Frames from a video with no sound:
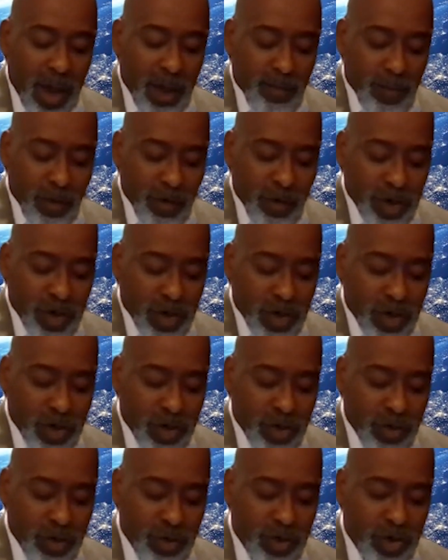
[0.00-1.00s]
and
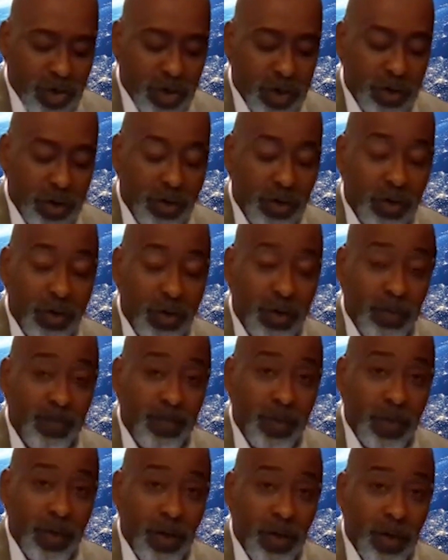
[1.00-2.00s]
persecution,
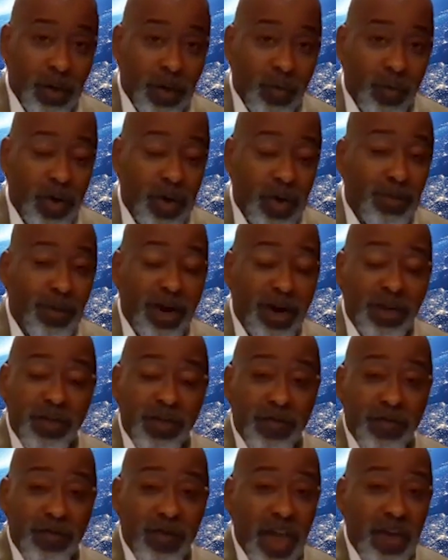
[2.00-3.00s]
we
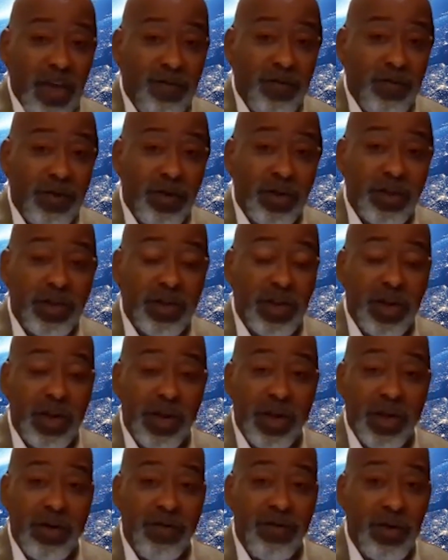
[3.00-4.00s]
must faithfully
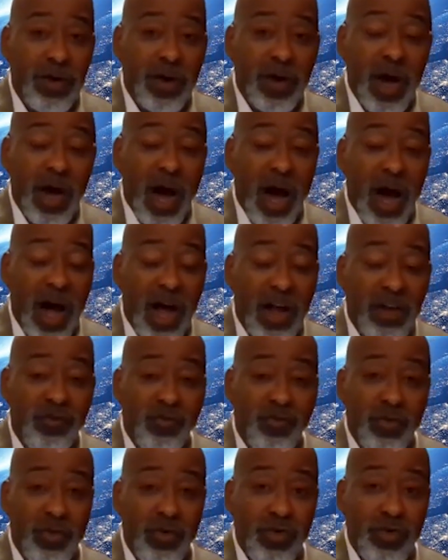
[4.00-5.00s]
deliver
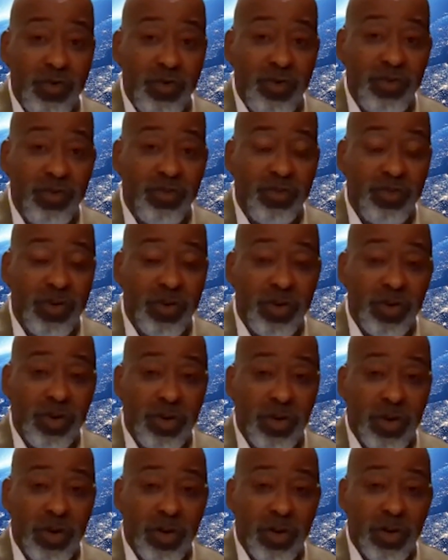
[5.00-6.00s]
God's words
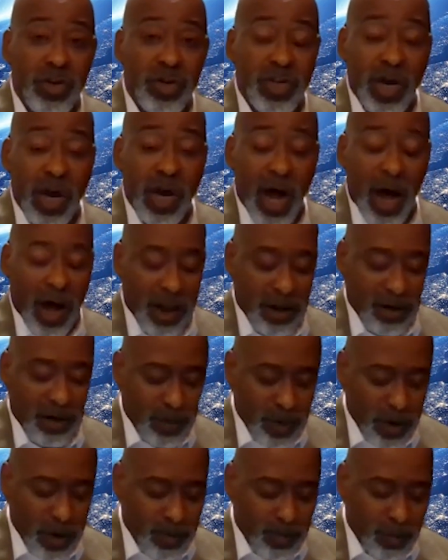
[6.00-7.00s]
to
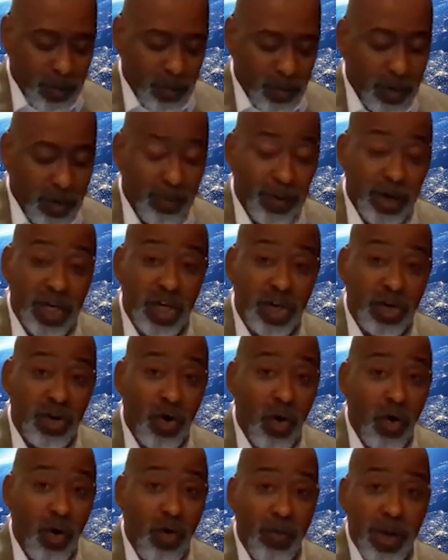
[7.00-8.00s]
God's people. We
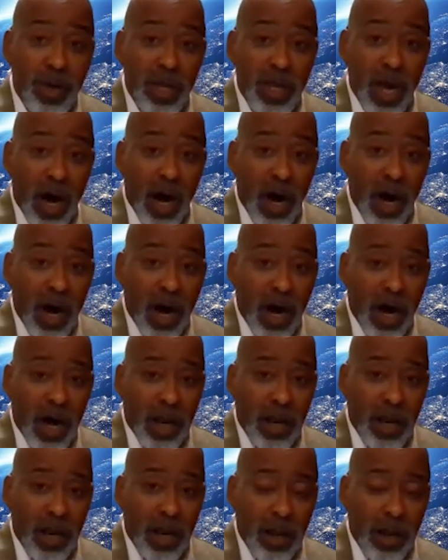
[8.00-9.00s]
must go
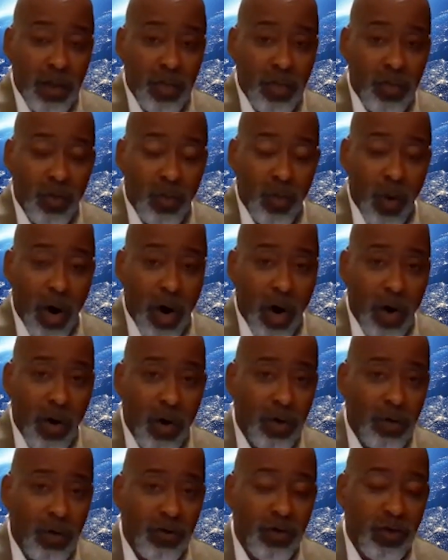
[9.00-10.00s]
beyond the
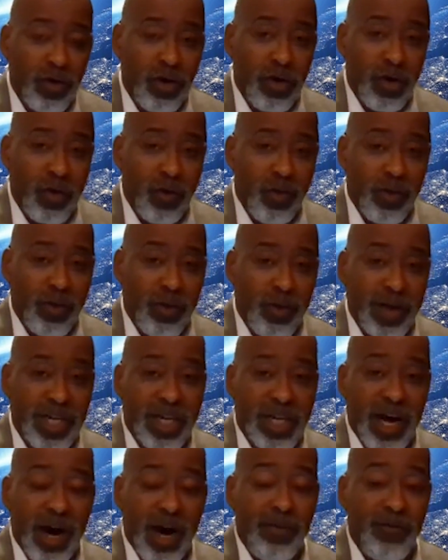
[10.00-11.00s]
wall. We
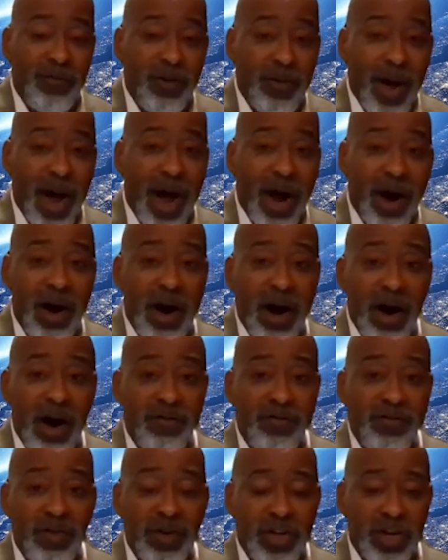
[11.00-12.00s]
must come from our
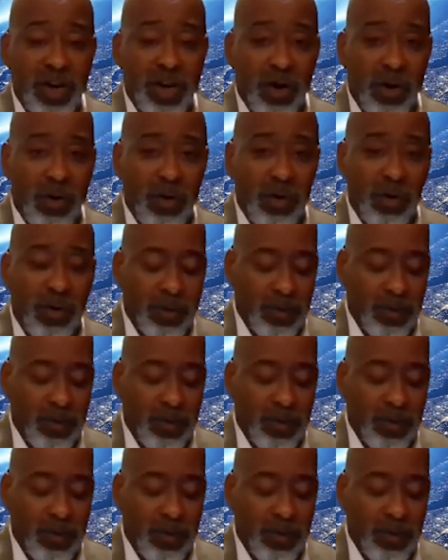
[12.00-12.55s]
comfort zone.